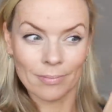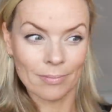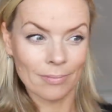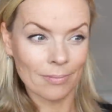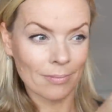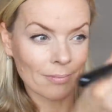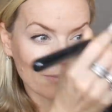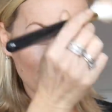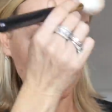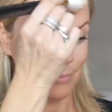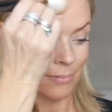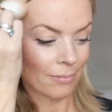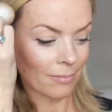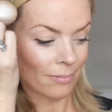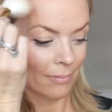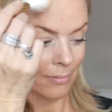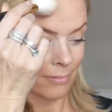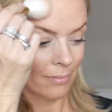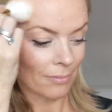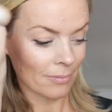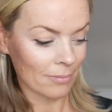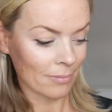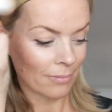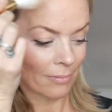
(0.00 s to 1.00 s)

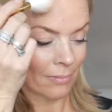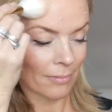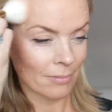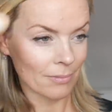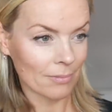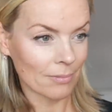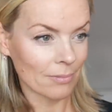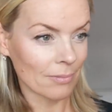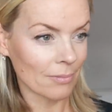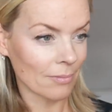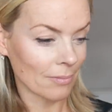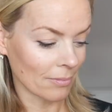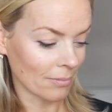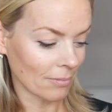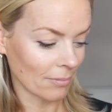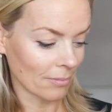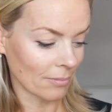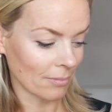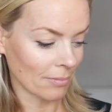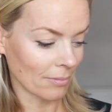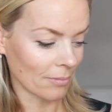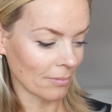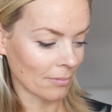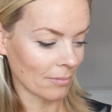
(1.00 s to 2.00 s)

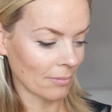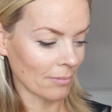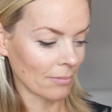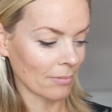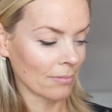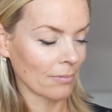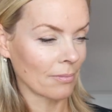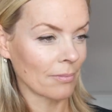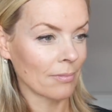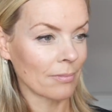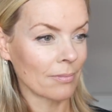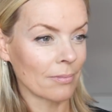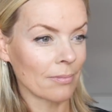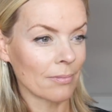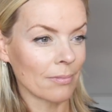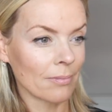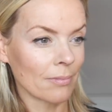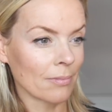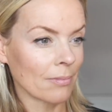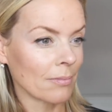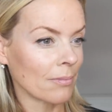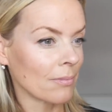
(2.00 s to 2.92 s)
(no one is talking)